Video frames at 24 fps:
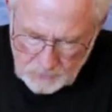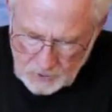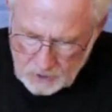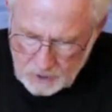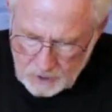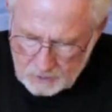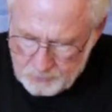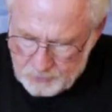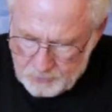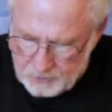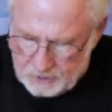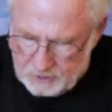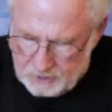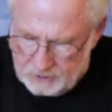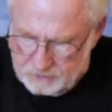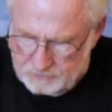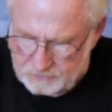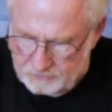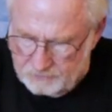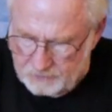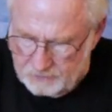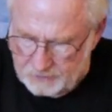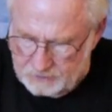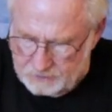our print is
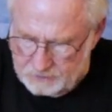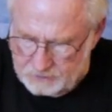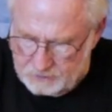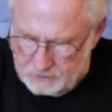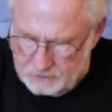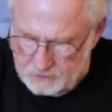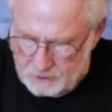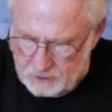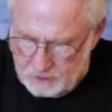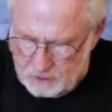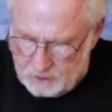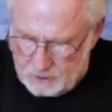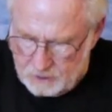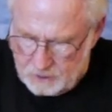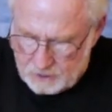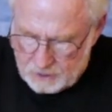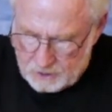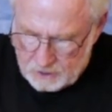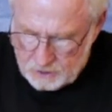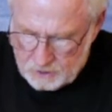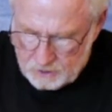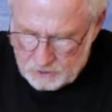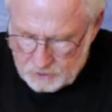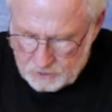affixed
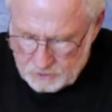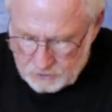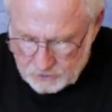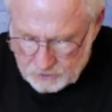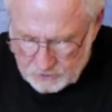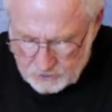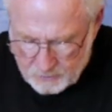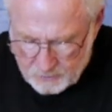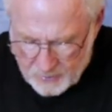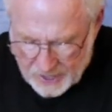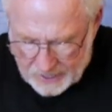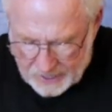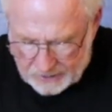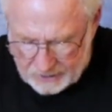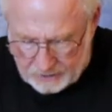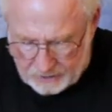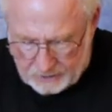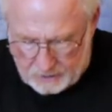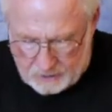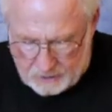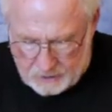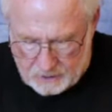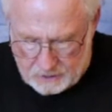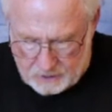to the backing,